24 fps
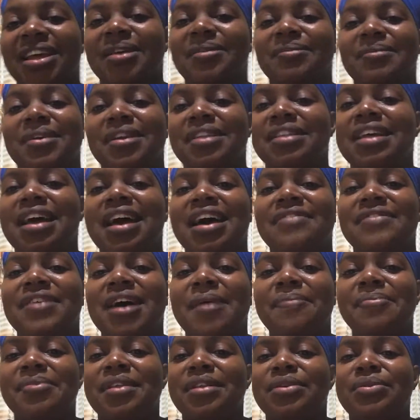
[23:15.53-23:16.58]
Because I have
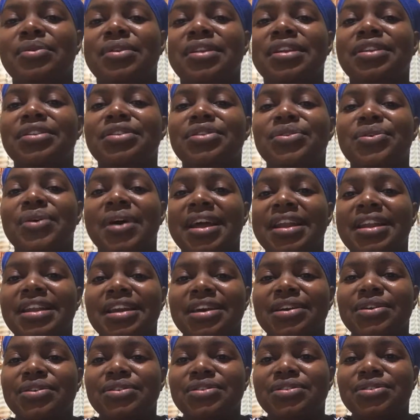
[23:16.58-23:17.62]
absolutely no idea
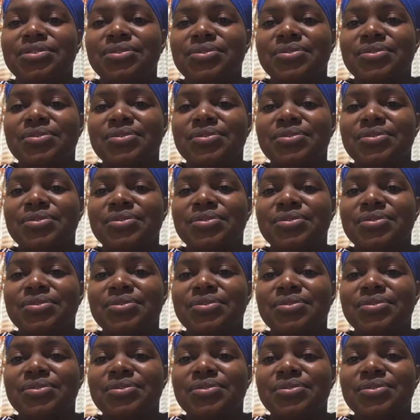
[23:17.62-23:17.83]
how to do